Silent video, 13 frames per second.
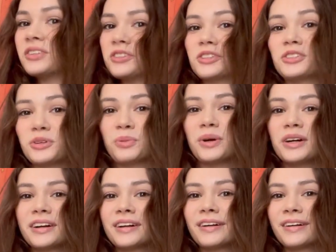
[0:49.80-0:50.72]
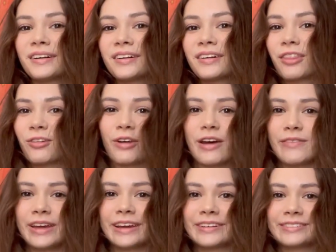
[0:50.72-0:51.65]
So we're
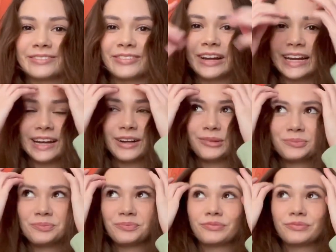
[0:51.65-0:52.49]
thriving right now.